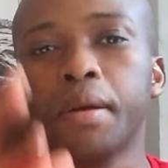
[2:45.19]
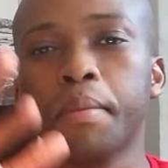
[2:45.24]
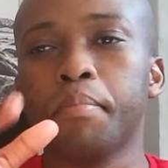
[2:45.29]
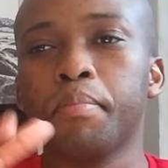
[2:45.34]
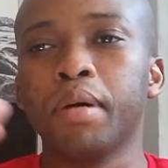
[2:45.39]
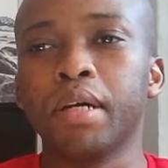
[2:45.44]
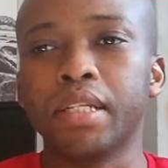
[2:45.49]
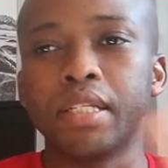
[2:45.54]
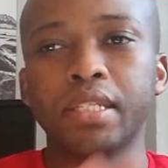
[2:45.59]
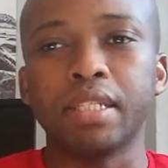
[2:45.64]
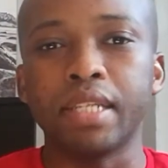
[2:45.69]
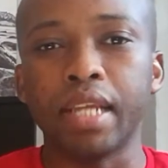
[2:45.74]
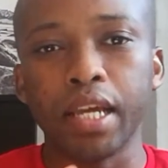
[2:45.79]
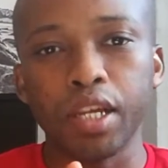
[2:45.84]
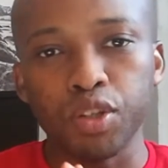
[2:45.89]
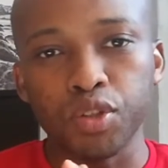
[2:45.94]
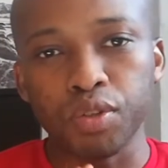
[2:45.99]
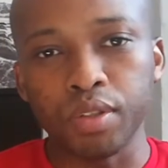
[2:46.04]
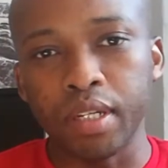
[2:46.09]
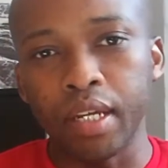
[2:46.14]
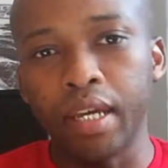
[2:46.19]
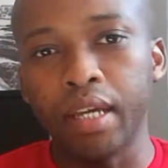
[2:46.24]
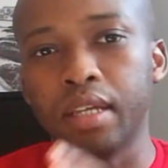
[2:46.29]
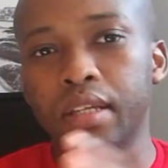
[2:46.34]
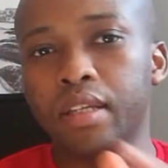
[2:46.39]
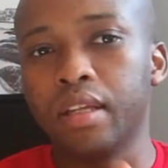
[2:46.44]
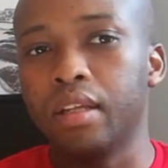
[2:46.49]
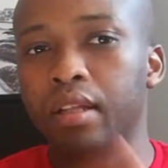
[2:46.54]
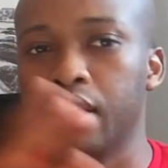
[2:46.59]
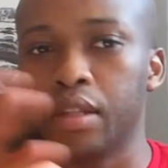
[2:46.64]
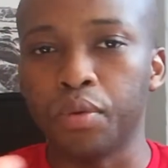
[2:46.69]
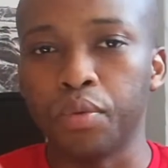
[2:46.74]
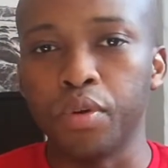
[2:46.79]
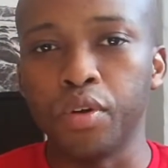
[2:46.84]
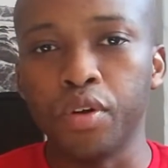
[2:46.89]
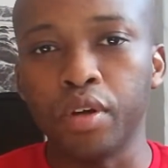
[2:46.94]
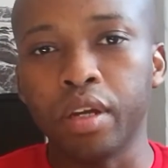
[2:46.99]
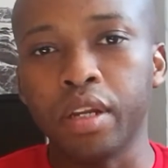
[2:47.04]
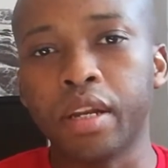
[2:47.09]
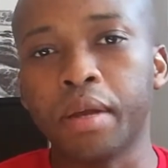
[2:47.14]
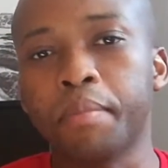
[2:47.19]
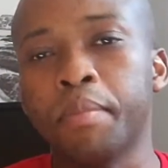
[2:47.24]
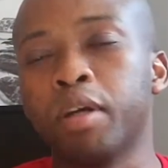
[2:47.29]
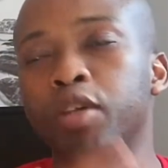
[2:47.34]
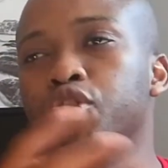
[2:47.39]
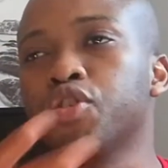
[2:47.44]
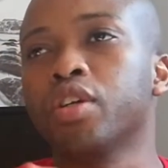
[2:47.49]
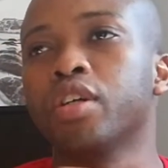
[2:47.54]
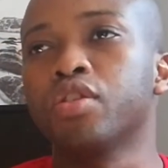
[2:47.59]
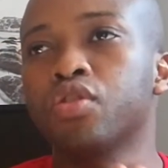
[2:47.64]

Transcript: but day to day they were looking at my trade.